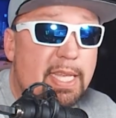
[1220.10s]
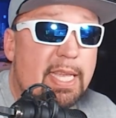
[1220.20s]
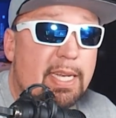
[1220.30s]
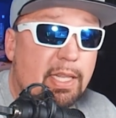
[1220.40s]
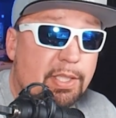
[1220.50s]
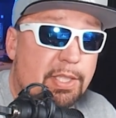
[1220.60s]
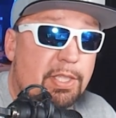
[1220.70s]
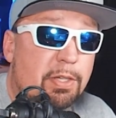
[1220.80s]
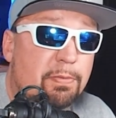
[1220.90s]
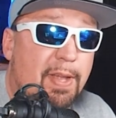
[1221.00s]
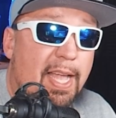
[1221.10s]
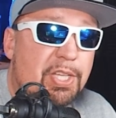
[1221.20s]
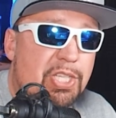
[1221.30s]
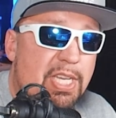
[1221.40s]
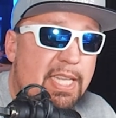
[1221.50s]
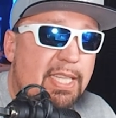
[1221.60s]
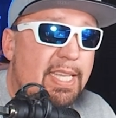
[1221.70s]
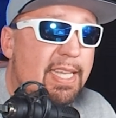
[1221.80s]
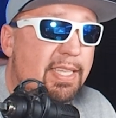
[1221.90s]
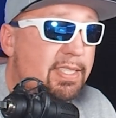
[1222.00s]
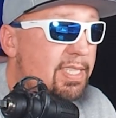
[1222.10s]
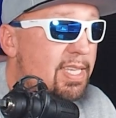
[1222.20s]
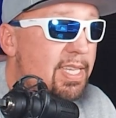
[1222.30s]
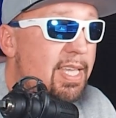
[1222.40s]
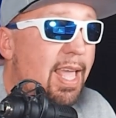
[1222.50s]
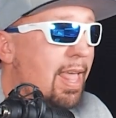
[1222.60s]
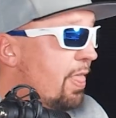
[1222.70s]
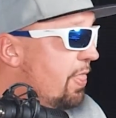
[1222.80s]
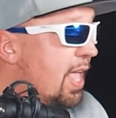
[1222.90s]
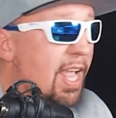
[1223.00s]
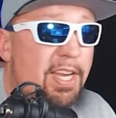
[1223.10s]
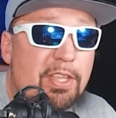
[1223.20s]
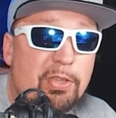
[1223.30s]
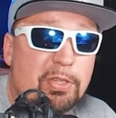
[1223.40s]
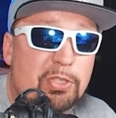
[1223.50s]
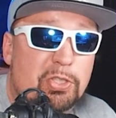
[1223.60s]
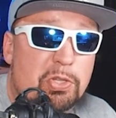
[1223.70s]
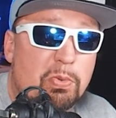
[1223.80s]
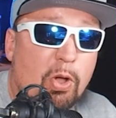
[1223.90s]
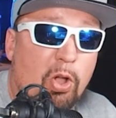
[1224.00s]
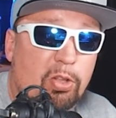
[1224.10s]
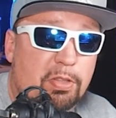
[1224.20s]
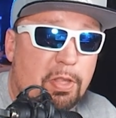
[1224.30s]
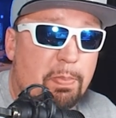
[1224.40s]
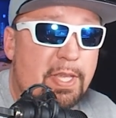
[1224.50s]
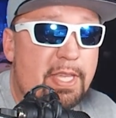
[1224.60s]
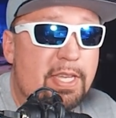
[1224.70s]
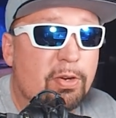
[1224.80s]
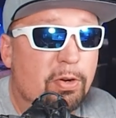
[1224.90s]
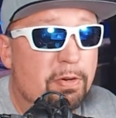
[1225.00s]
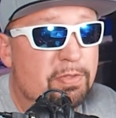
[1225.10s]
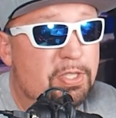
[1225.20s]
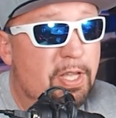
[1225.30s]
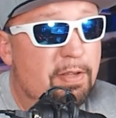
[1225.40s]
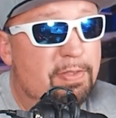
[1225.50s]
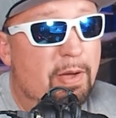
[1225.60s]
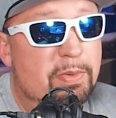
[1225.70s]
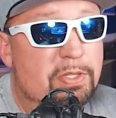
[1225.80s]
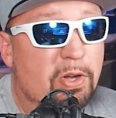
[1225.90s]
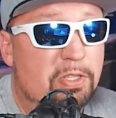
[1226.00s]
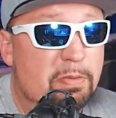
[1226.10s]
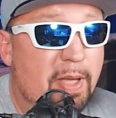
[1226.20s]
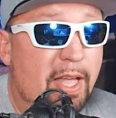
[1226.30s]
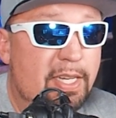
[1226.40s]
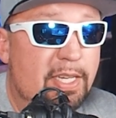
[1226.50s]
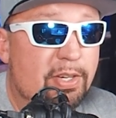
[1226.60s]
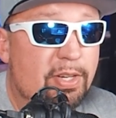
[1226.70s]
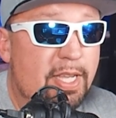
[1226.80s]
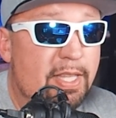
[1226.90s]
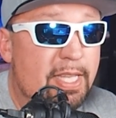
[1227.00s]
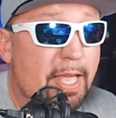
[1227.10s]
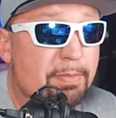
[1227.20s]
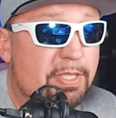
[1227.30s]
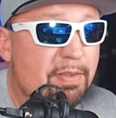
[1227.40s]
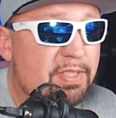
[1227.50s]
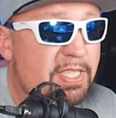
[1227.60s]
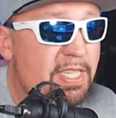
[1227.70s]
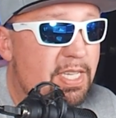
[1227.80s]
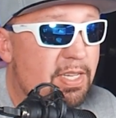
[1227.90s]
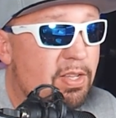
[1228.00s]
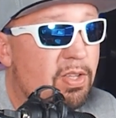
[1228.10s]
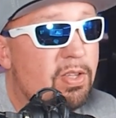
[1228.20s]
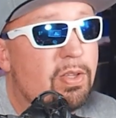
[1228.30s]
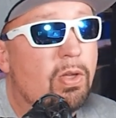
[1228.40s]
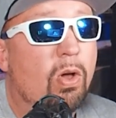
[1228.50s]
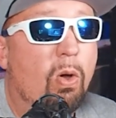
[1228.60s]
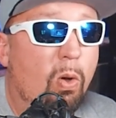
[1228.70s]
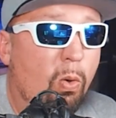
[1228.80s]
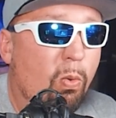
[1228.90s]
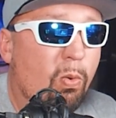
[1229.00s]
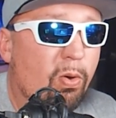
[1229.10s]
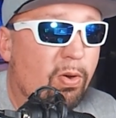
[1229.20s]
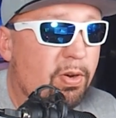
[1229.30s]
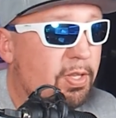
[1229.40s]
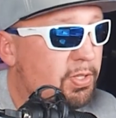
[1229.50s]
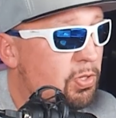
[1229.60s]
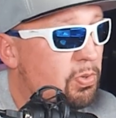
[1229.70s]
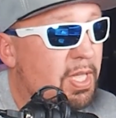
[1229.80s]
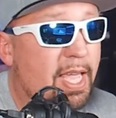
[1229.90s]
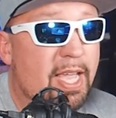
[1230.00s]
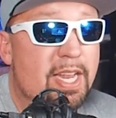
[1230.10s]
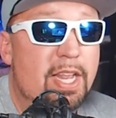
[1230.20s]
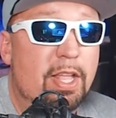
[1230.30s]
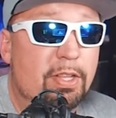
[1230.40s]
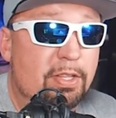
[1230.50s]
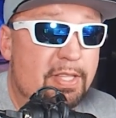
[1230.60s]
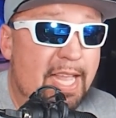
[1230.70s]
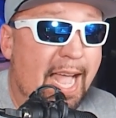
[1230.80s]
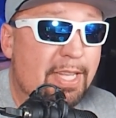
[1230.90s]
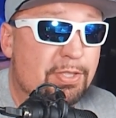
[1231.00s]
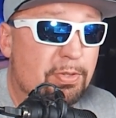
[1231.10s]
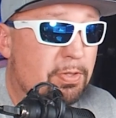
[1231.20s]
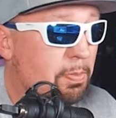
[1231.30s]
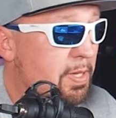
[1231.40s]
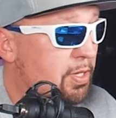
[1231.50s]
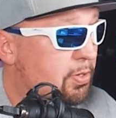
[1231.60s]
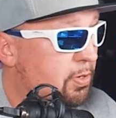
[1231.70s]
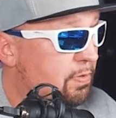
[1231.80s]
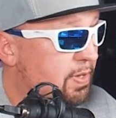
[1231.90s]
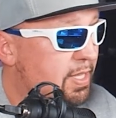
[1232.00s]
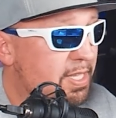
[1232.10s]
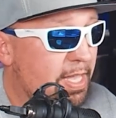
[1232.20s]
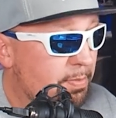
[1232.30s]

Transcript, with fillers: in a linear fashion in the ESC, then you can do all of the P curve stuff that we talked about here in the M17. Or you can not do the P curve in the